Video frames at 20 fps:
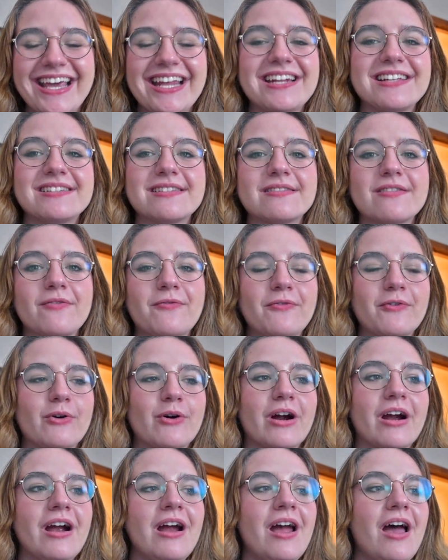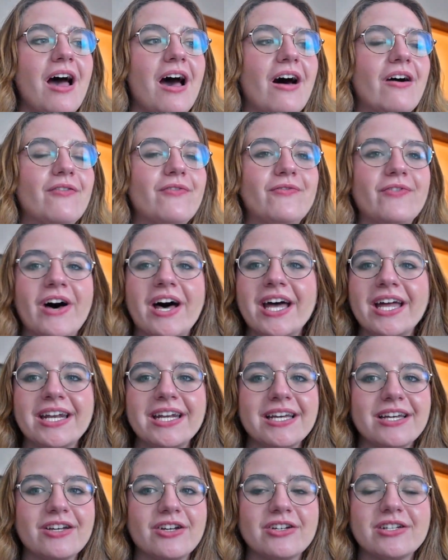it is for a
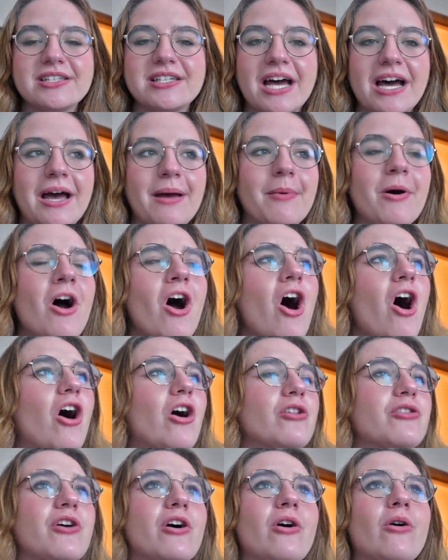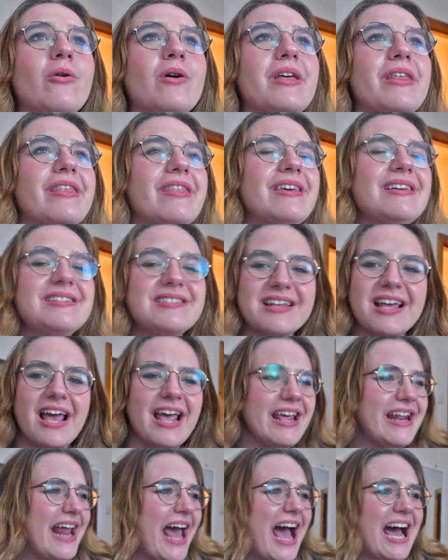fun good time, although this,
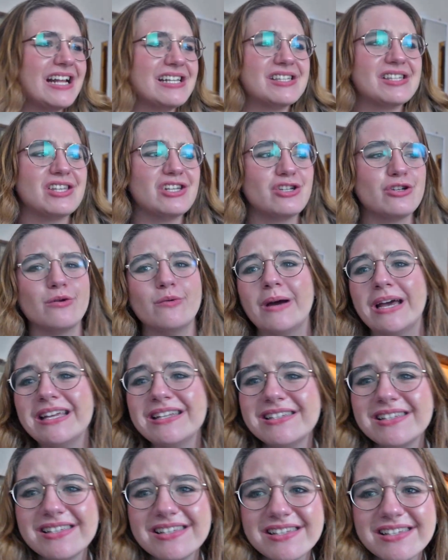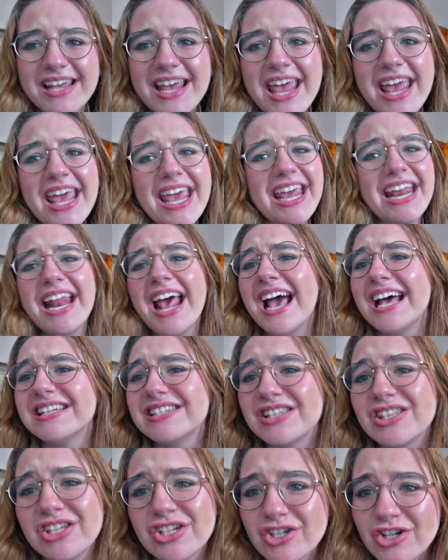it has the twists, it
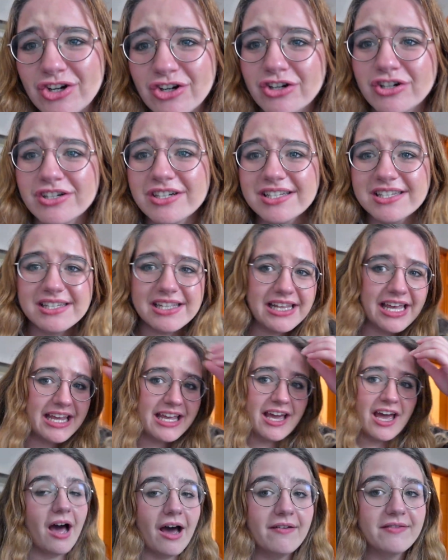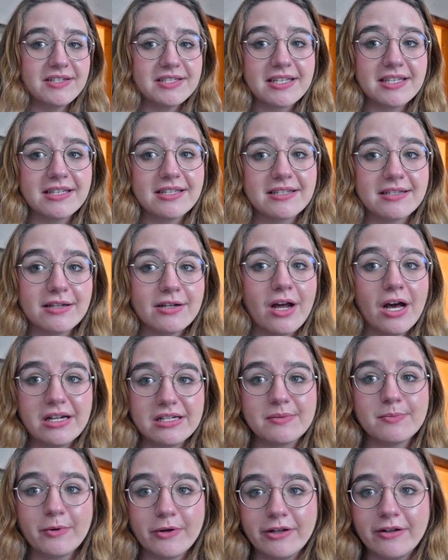has the turns. Like, obviously this is a
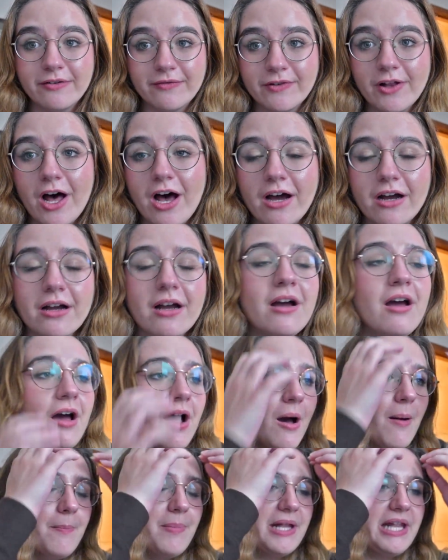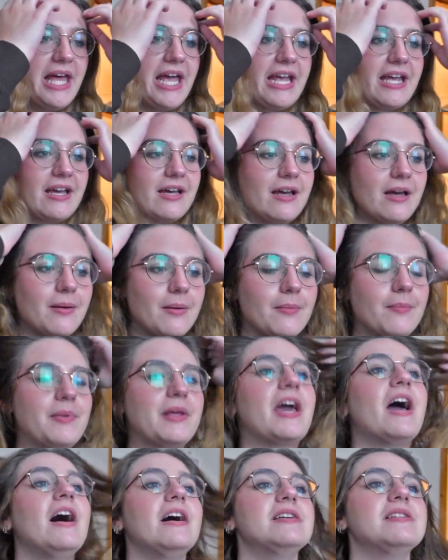non-spoiler vlog, but like,
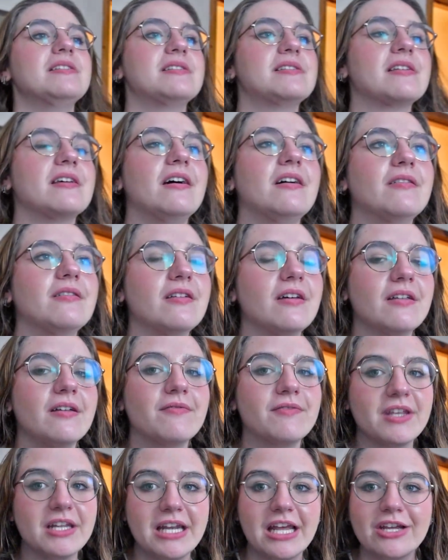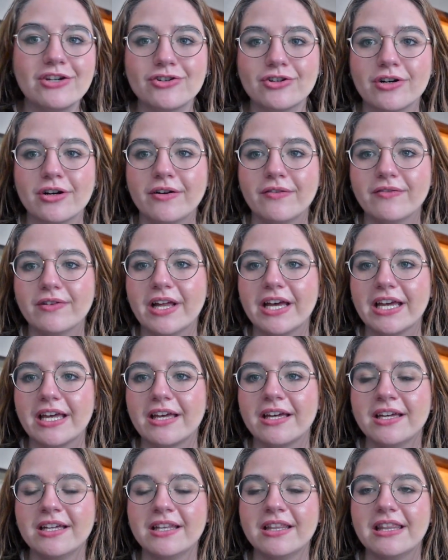because of the nature of
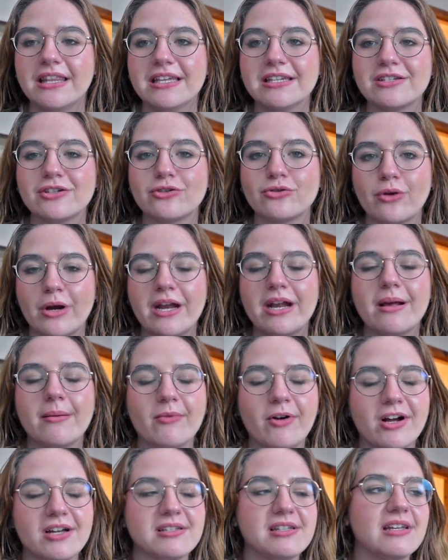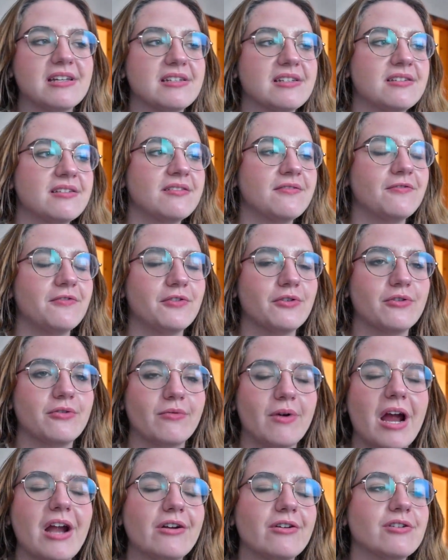like this training process for the
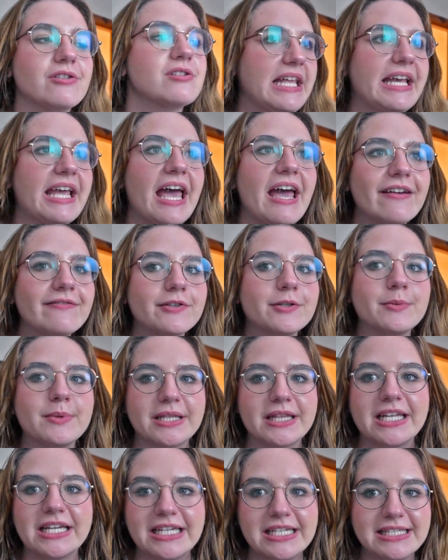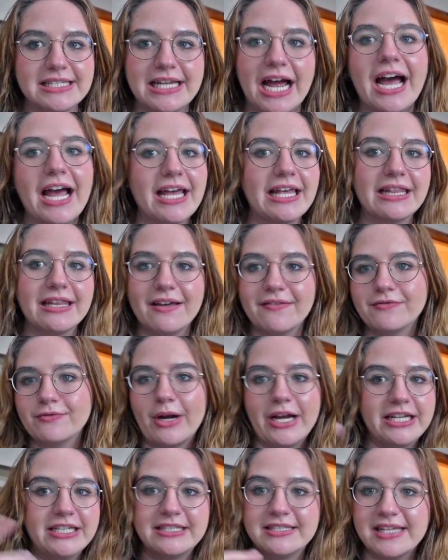Riders, like, everyone like is dying left,
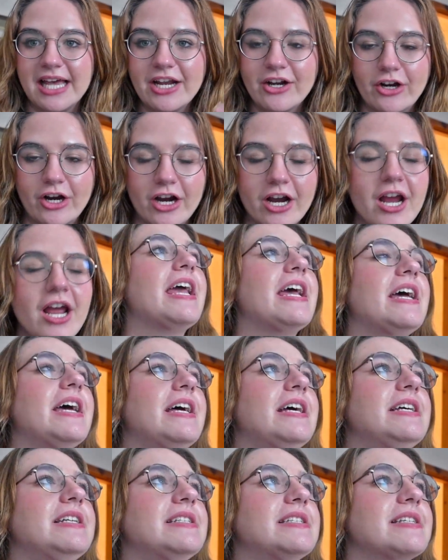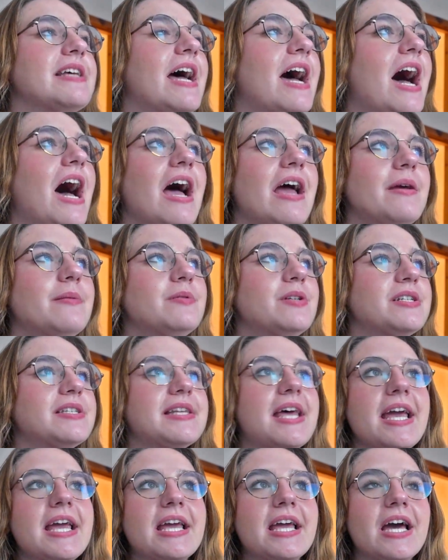right, and center. And I am just
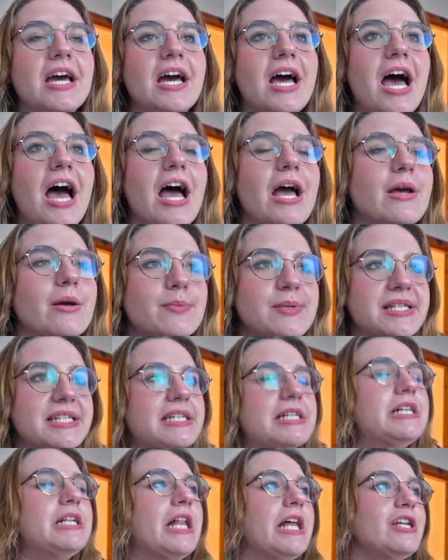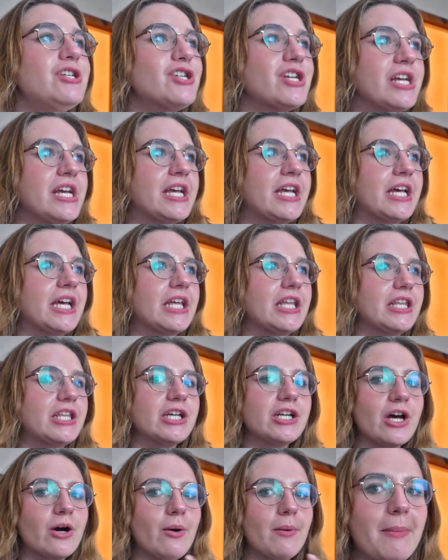like, I was clutching,
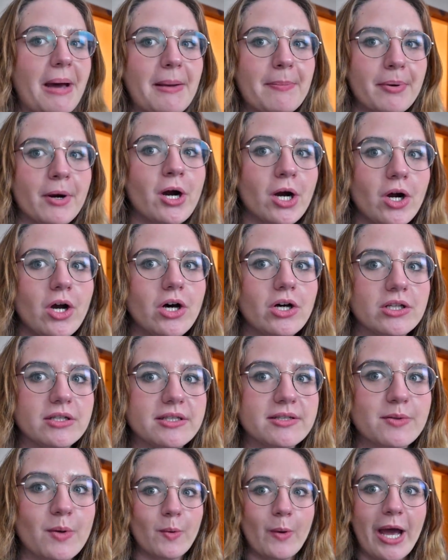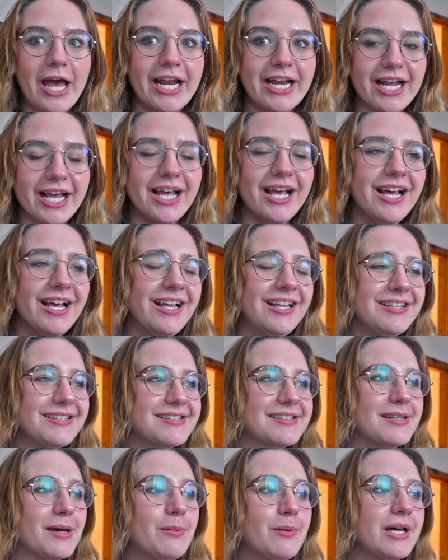you know, my pearls when
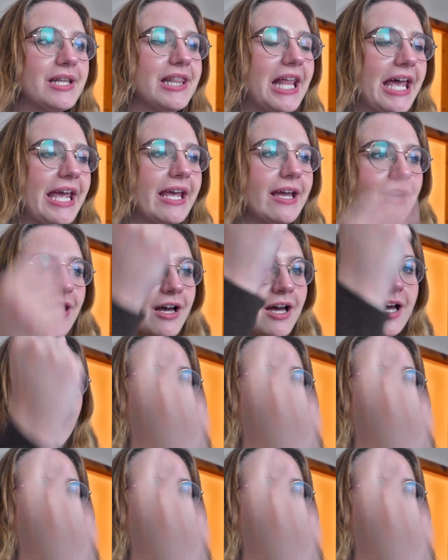someone like,